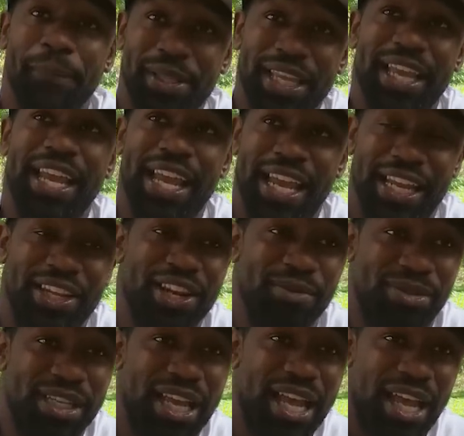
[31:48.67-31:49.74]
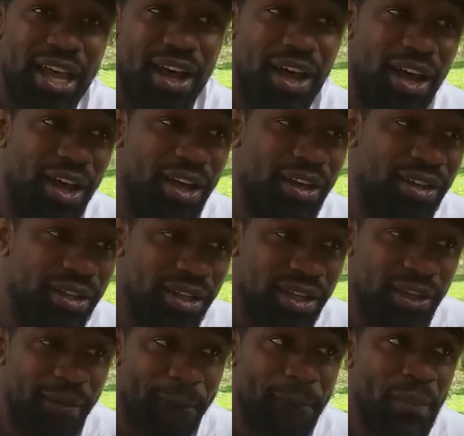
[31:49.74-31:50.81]
Yeah, you know what I'm saying?
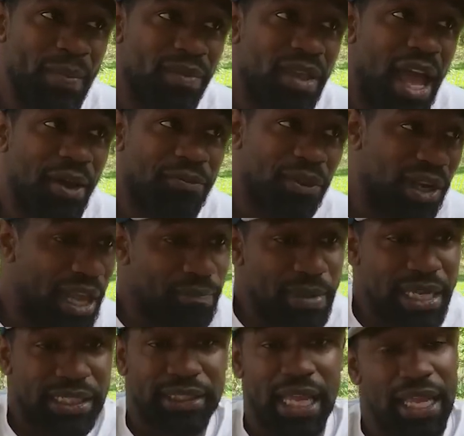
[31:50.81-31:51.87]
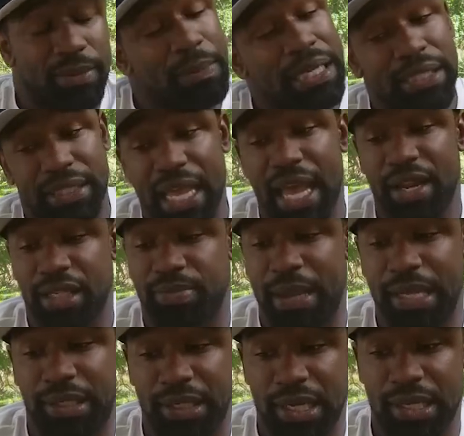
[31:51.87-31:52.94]
I feel like me and Status
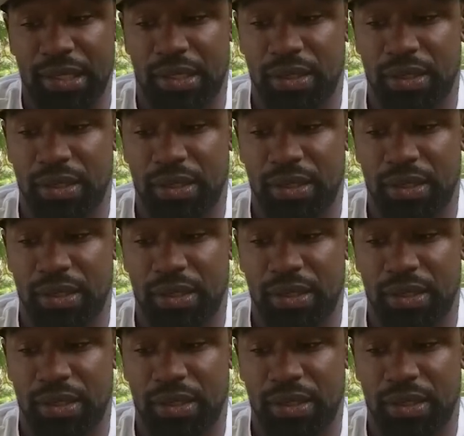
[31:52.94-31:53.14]
makes sense.